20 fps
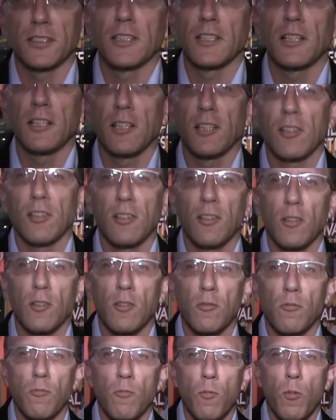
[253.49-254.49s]
project.
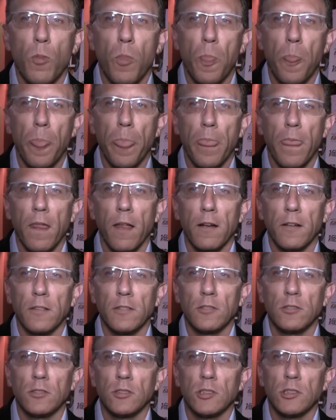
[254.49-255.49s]
What did they
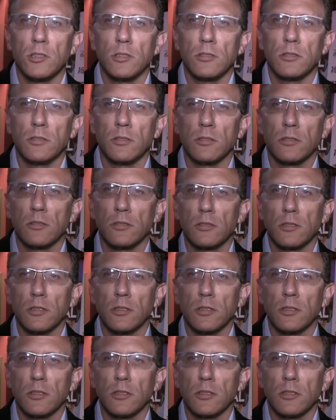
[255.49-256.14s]
learn from this?